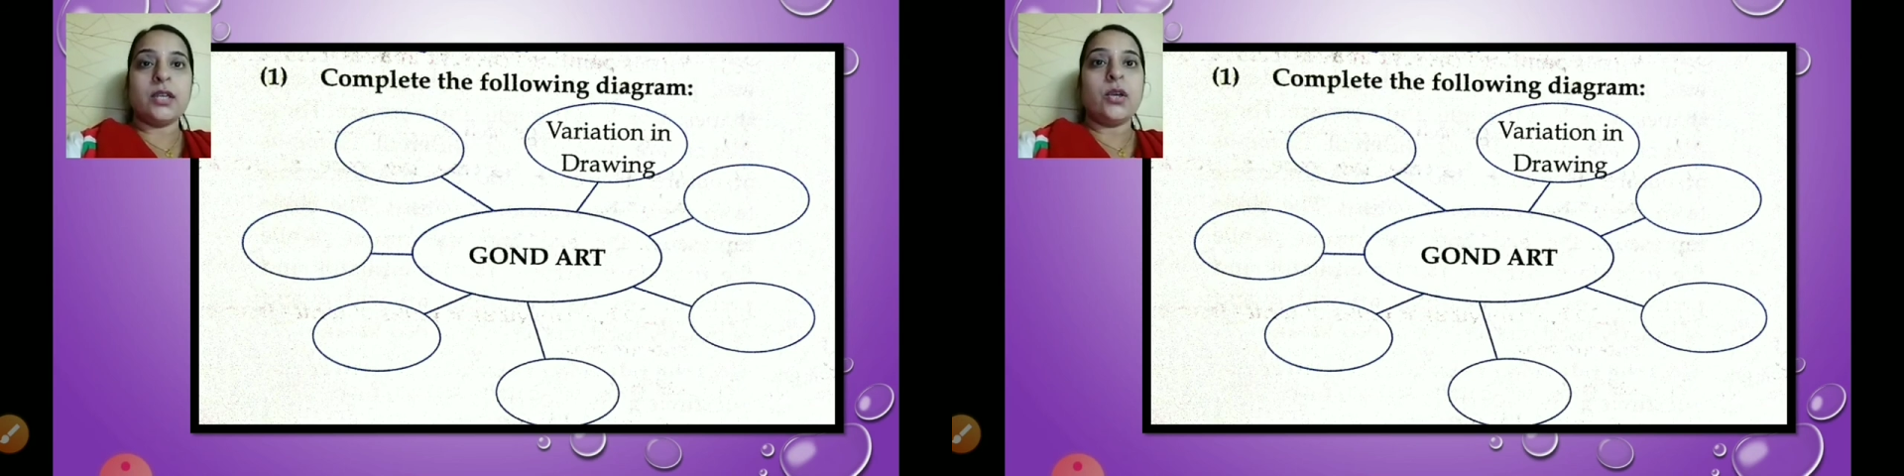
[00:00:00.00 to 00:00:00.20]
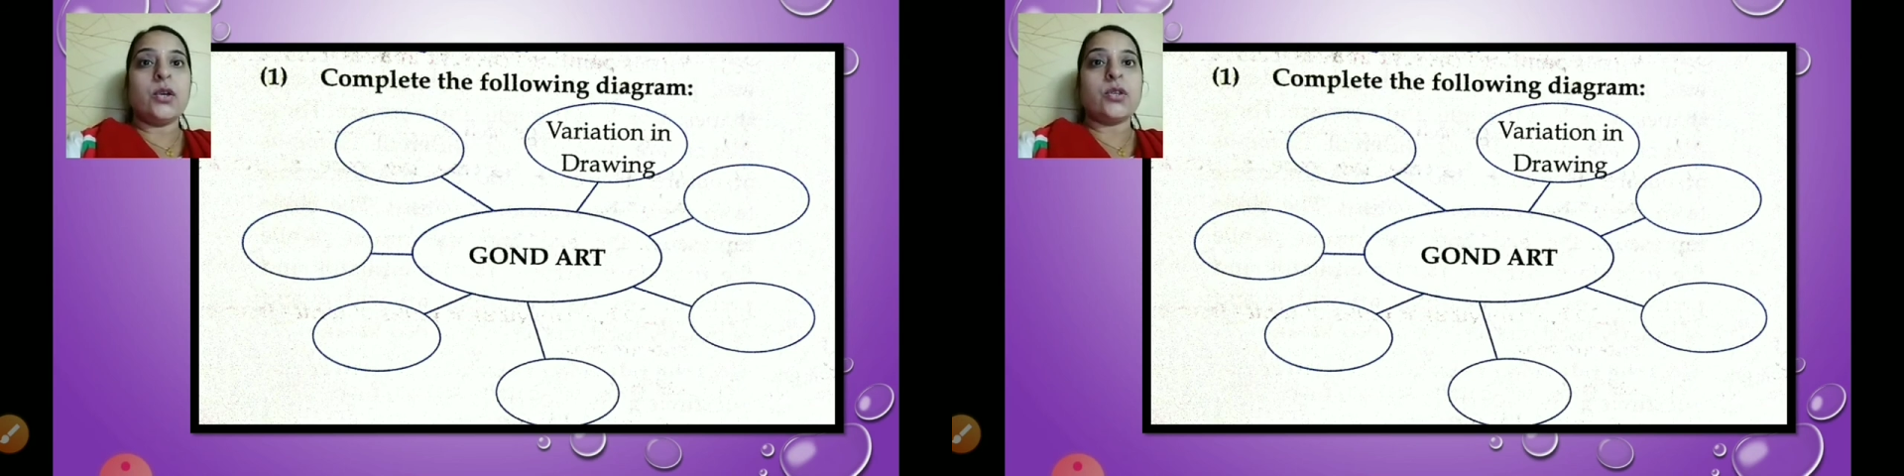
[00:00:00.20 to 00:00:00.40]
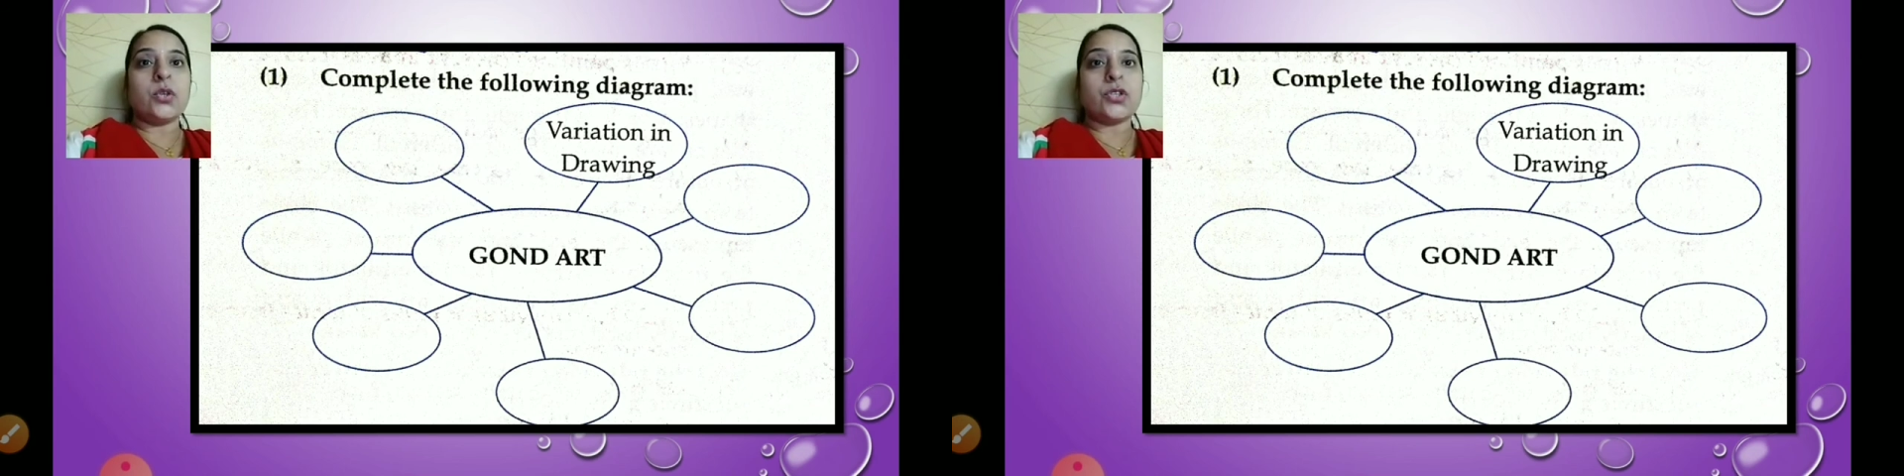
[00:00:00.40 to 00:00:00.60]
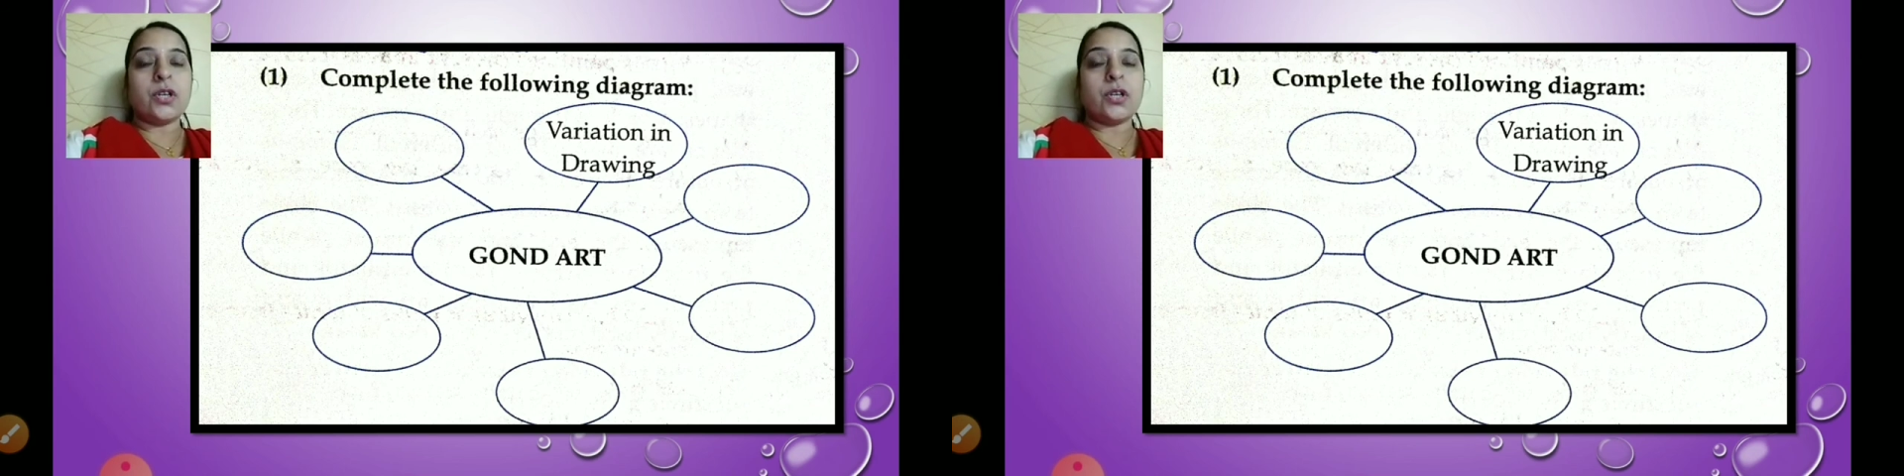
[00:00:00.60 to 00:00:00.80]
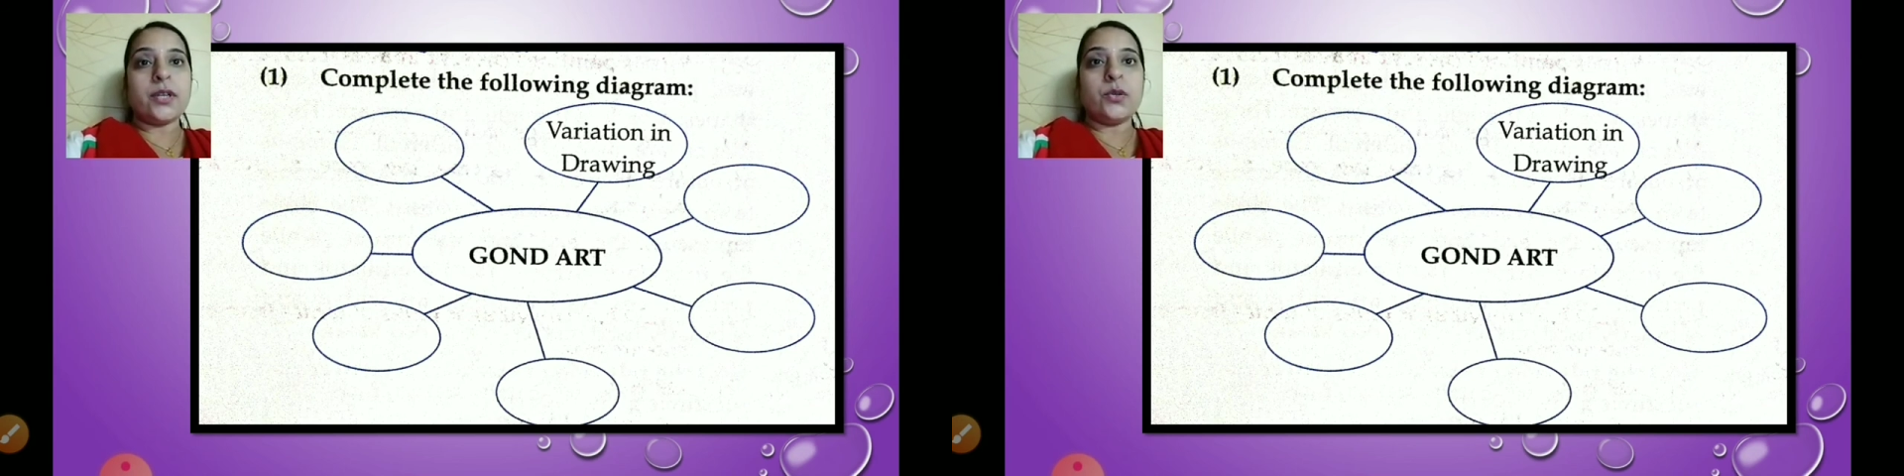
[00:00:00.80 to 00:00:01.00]
So
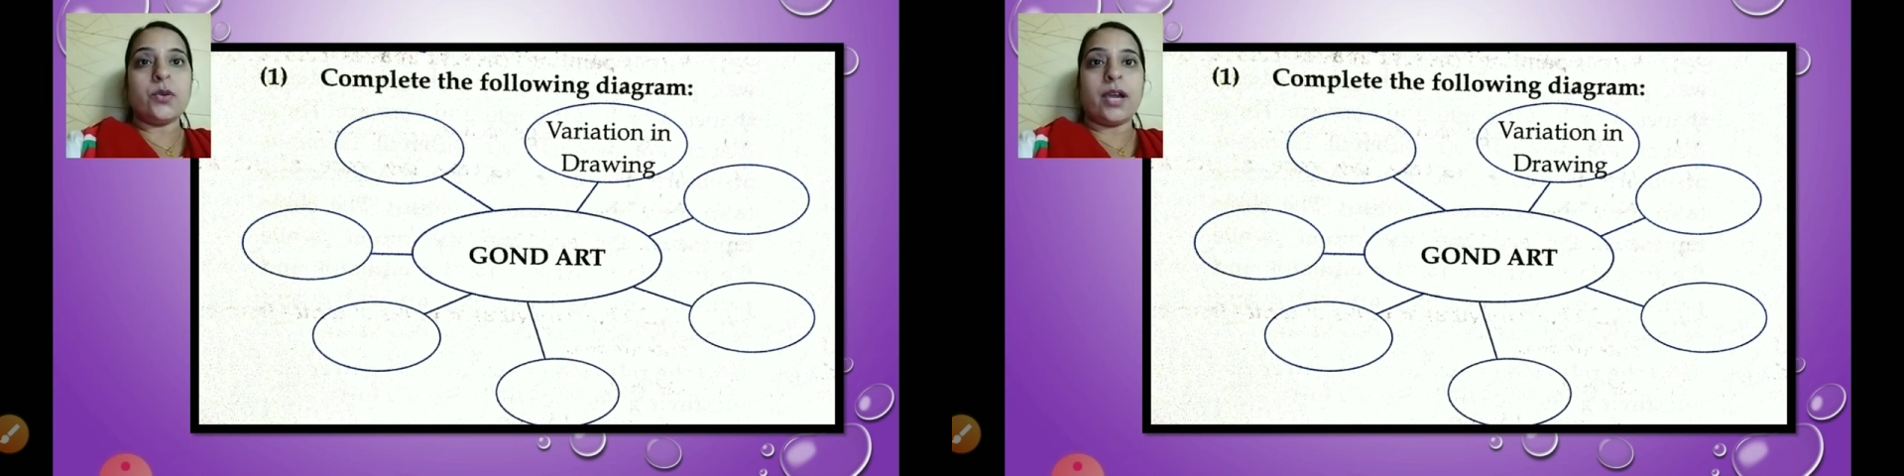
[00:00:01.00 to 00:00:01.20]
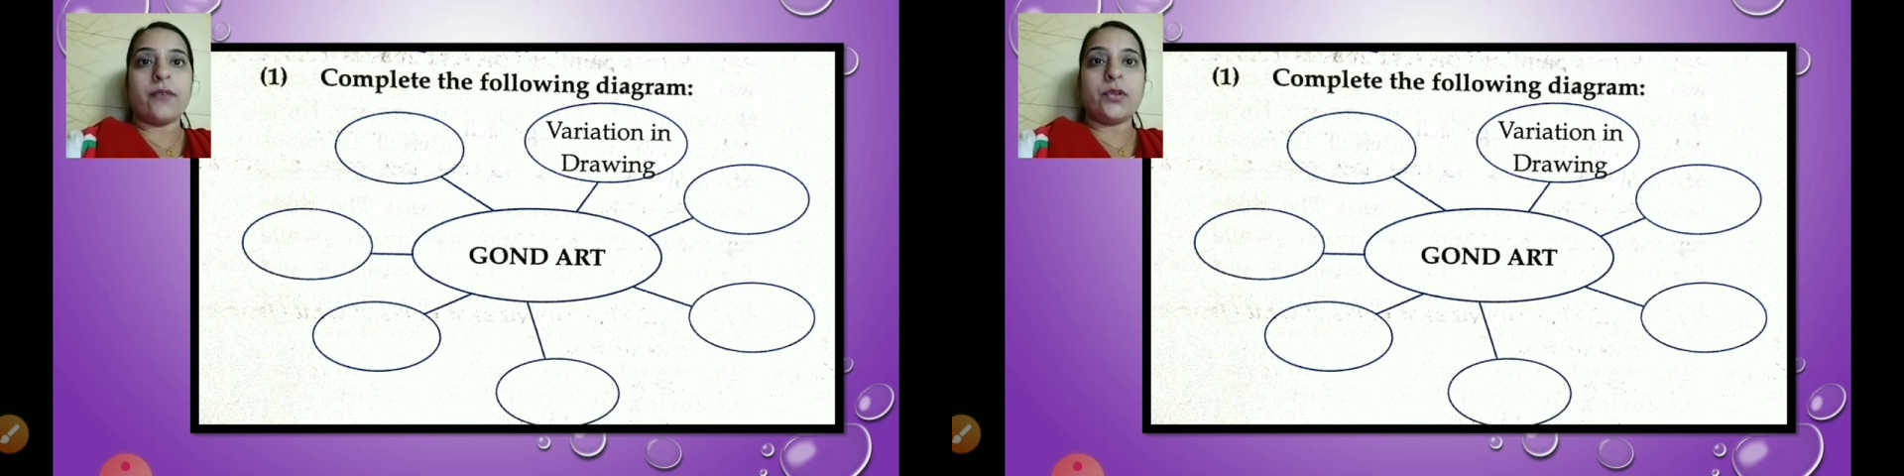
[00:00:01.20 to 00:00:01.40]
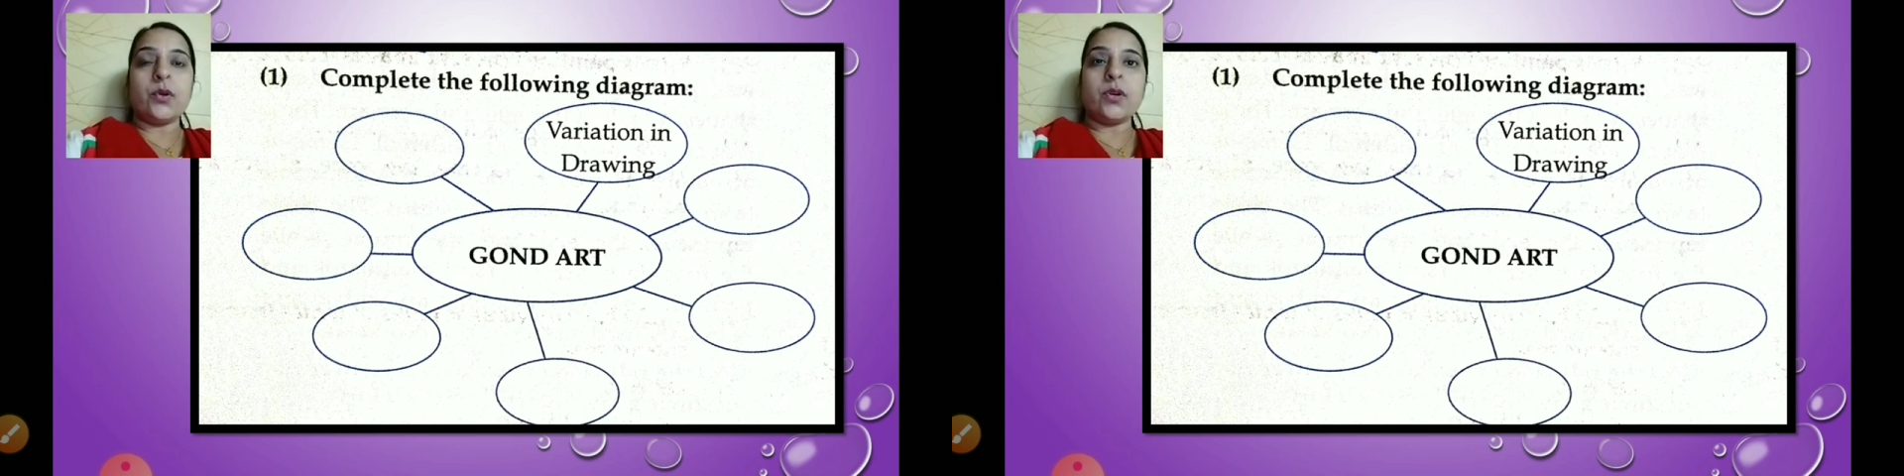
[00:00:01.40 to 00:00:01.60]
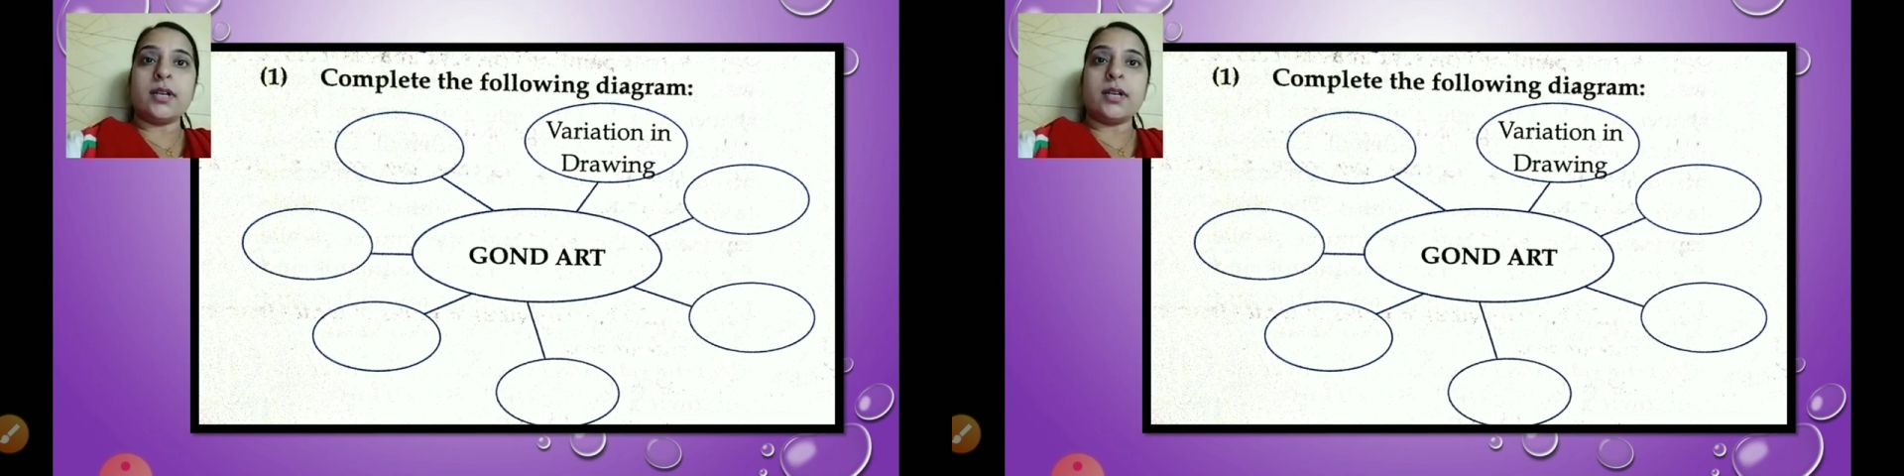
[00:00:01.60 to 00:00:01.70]
children, you have to